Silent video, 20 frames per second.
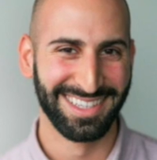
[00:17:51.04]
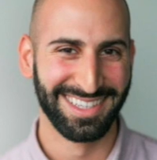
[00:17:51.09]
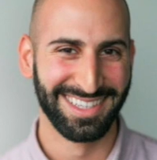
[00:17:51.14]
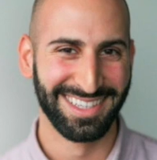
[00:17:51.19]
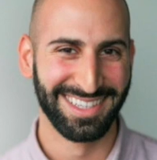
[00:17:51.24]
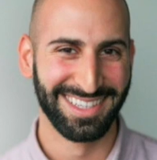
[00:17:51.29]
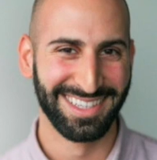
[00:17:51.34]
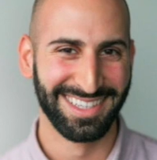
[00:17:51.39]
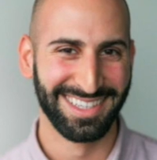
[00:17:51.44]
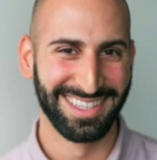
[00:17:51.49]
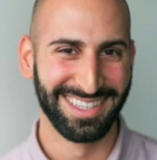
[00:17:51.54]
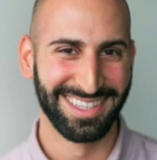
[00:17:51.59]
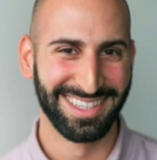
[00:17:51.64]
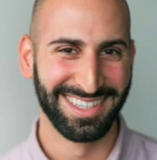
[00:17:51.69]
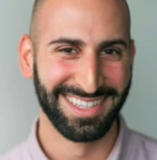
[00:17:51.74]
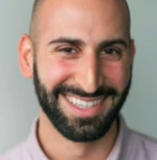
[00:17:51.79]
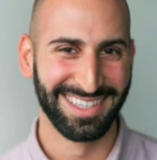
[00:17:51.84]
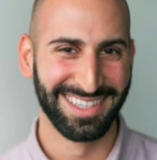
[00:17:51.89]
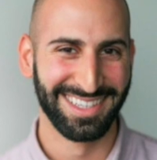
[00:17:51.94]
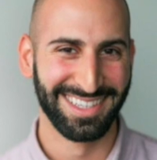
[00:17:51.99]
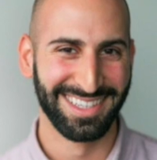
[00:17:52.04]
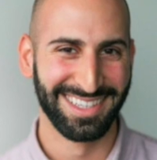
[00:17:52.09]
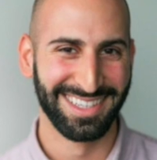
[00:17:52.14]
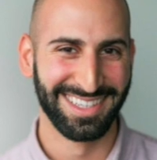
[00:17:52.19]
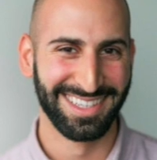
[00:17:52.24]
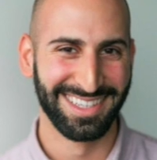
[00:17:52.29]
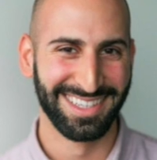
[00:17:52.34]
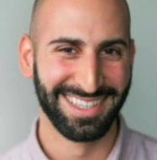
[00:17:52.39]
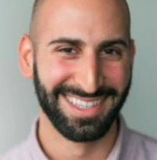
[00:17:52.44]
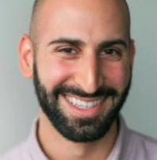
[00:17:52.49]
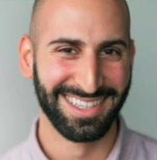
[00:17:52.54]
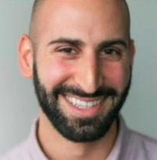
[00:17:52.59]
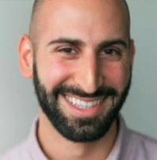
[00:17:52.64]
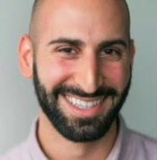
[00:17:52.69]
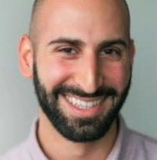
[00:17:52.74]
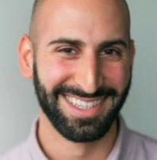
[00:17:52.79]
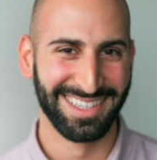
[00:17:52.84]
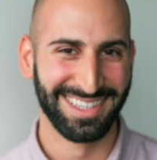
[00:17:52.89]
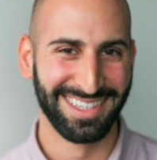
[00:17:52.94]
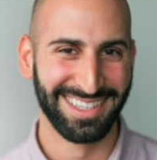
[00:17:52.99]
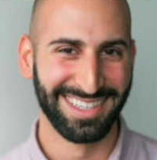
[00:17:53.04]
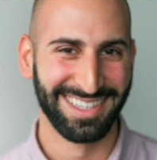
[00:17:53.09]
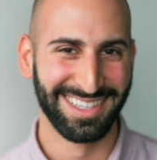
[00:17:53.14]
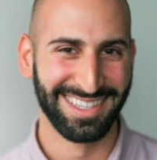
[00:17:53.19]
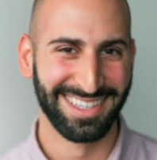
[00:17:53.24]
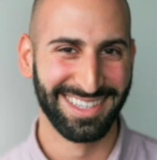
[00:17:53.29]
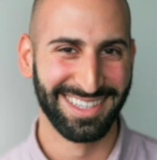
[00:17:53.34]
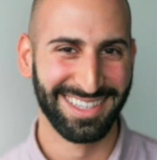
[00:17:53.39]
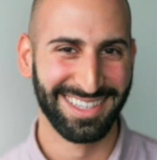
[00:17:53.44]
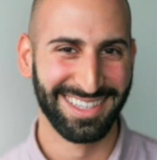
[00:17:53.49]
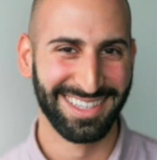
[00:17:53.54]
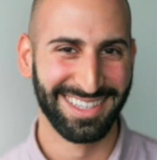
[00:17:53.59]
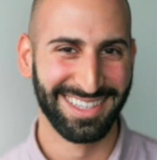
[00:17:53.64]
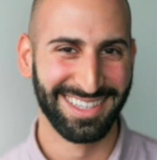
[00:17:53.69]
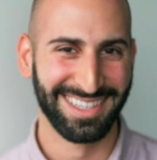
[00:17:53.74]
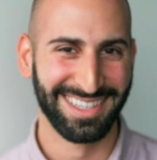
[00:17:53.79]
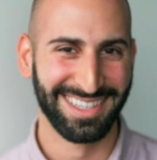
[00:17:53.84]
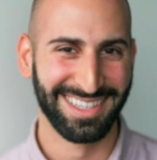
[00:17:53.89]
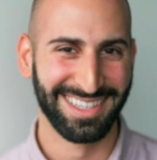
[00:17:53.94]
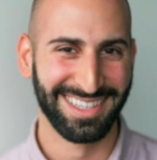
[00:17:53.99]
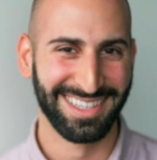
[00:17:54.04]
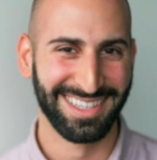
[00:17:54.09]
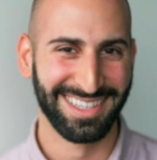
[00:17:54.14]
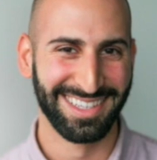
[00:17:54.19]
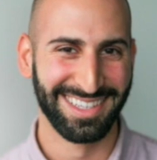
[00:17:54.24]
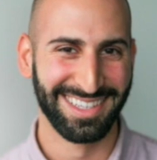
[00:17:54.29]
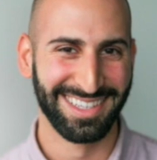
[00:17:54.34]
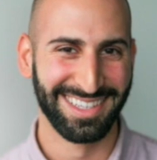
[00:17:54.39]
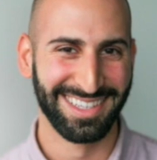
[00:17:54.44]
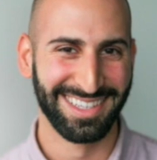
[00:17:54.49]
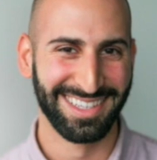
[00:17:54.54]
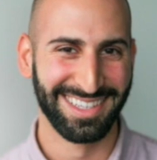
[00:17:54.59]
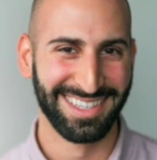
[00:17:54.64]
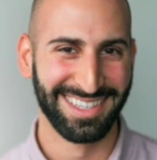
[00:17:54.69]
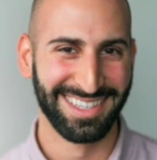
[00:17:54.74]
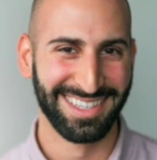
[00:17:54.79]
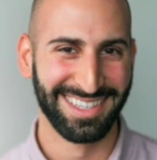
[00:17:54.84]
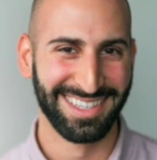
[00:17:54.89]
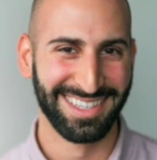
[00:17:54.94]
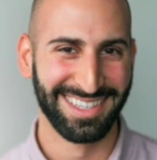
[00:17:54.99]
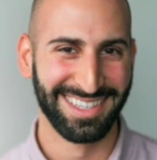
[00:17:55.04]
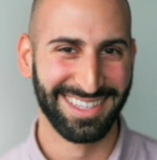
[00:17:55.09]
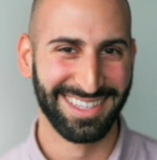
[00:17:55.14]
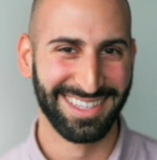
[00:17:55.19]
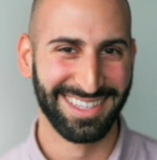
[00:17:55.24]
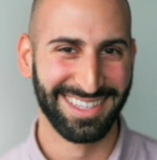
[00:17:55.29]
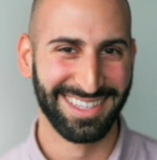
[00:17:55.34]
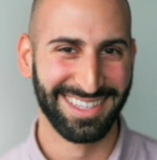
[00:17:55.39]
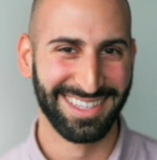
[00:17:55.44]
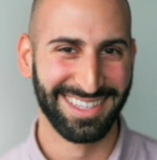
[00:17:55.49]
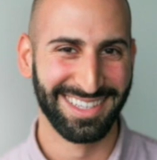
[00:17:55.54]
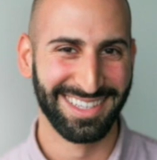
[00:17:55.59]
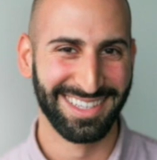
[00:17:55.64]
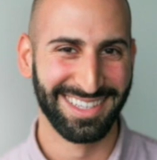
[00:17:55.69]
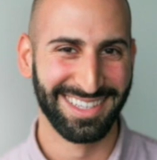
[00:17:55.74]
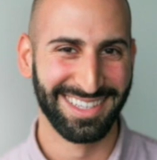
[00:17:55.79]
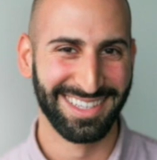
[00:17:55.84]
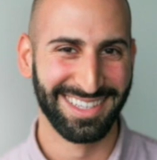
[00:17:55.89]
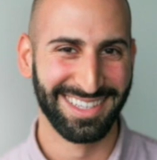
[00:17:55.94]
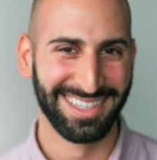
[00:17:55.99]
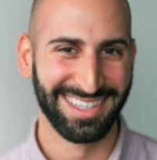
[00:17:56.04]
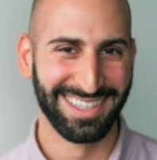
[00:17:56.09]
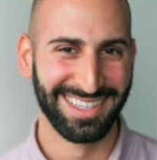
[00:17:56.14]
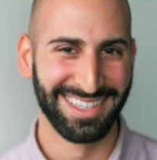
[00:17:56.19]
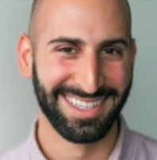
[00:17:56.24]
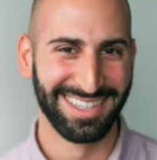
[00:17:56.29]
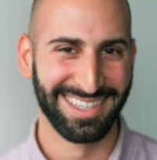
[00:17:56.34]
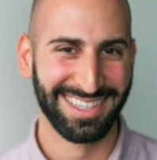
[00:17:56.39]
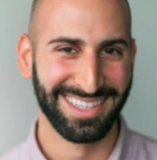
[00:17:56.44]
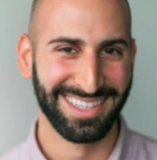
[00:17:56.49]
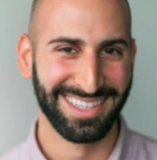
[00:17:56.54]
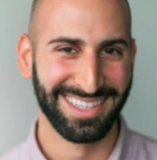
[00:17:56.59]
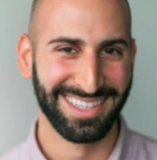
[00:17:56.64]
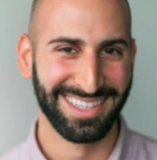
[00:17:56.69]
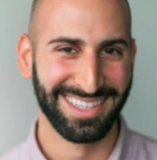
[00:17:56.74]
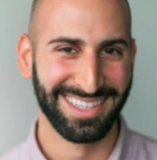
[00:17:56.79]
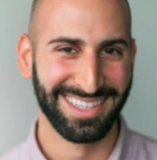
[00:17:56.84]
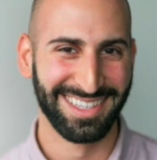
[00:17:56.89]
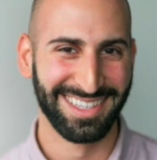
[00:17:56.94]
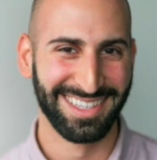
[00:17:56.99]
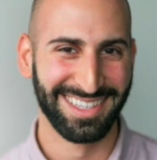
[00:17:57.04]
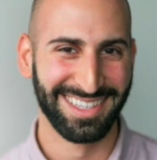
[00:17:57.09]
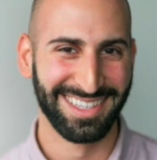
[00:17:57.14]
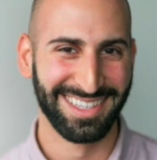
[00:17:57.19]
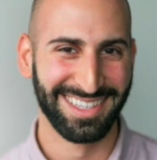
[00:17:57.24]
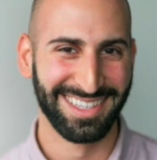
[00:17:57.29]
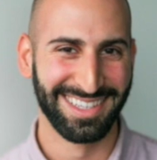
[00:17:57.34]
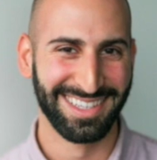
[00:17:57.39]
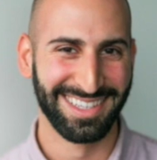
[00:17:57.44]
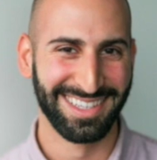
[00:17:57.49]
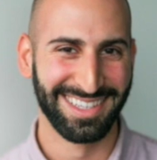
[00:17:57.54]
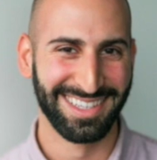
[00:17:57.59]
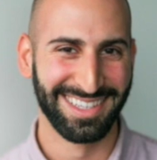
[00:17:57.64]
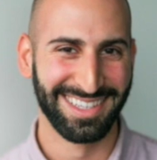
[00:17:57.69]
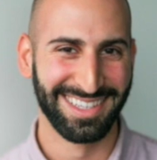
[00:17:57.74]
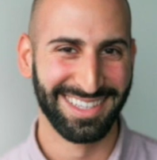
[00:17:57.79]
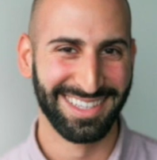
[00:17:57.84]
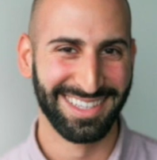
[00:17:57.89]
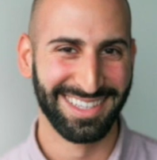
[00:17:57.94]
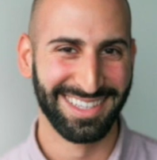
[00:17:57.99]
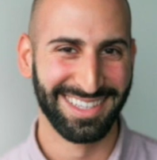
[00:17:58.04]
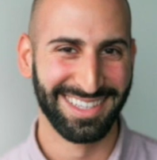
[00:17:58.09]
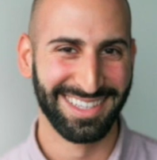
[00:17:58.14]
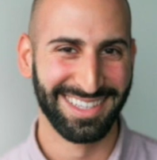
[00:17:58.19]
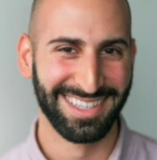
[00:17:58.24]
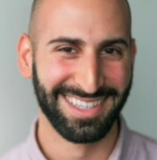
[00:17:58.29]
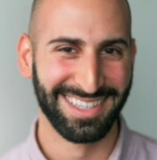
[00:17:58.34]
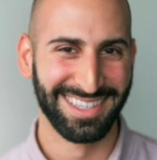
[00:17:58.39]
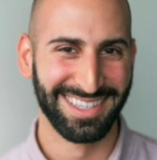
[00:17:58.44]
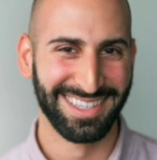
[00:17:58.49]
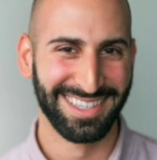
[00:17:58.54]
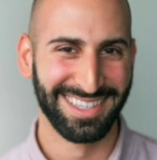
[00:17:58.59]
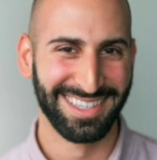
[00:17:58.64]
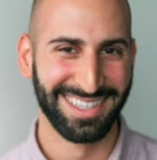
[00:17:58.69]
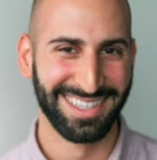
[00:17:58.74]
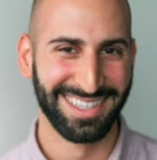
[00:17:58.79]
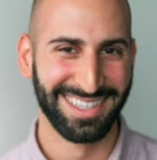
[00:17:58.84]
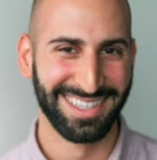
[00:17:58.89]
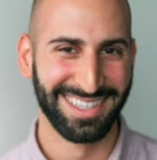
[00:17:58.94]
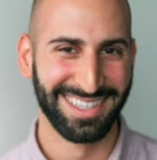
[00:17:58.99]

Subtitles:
The face doesn't move, so there is nothing to read.